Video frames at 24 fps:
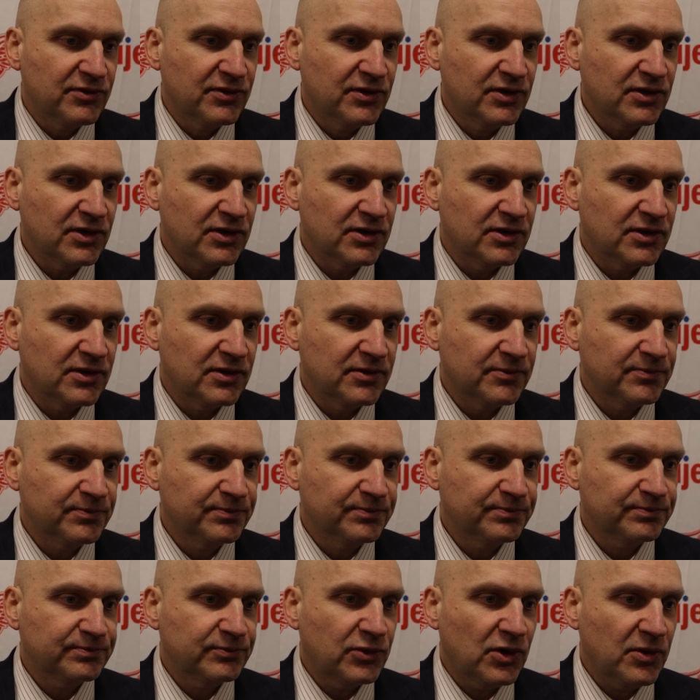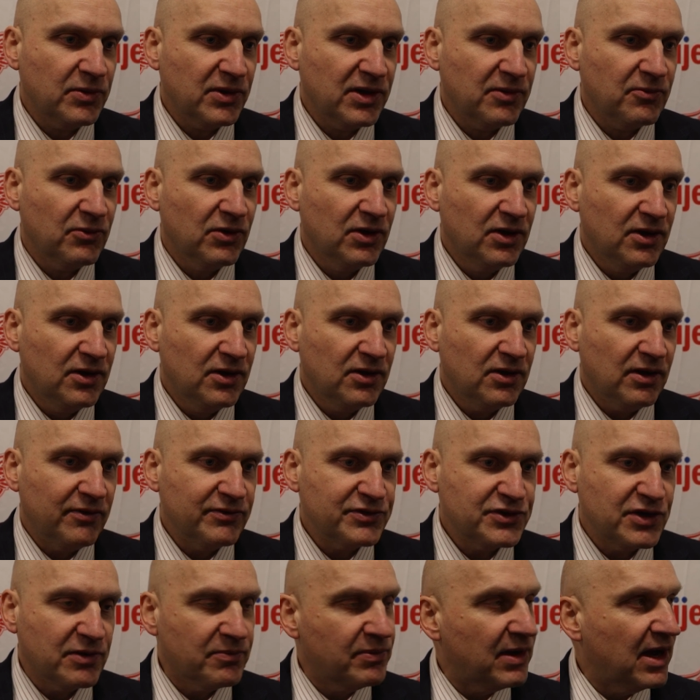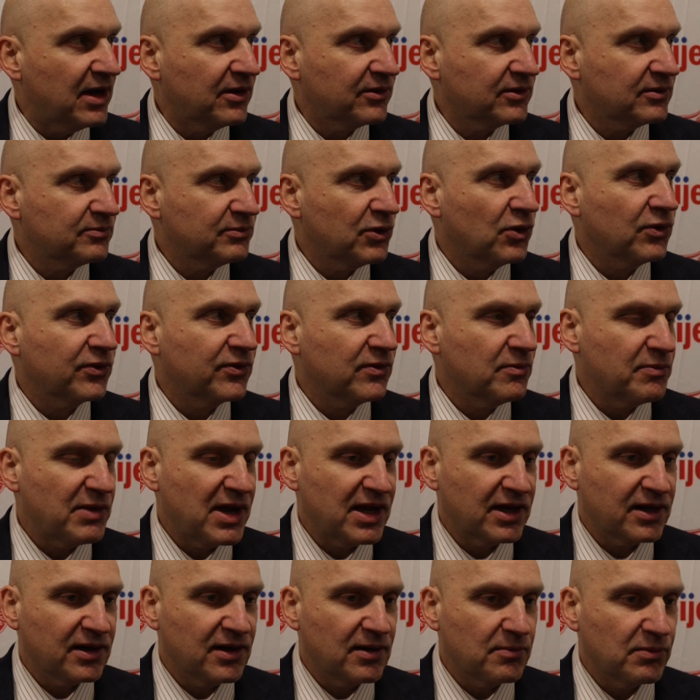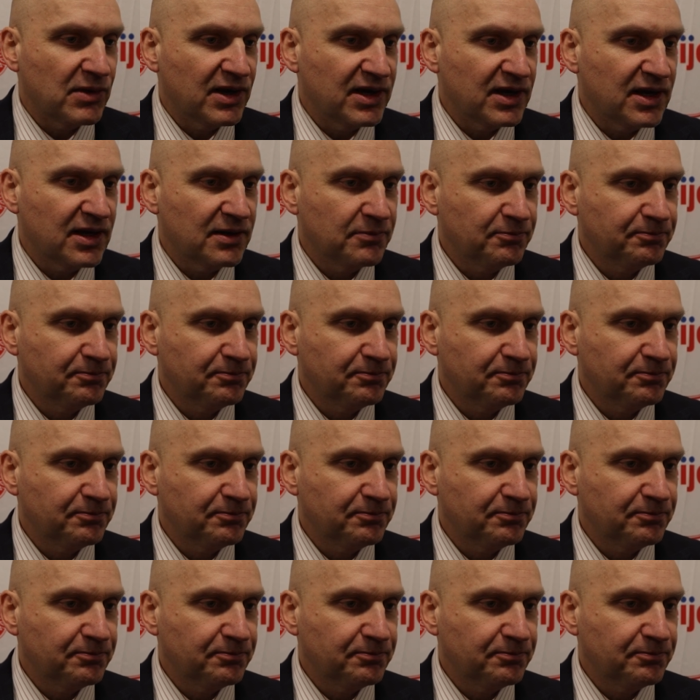Uh, probably obviously both went back in on Monday.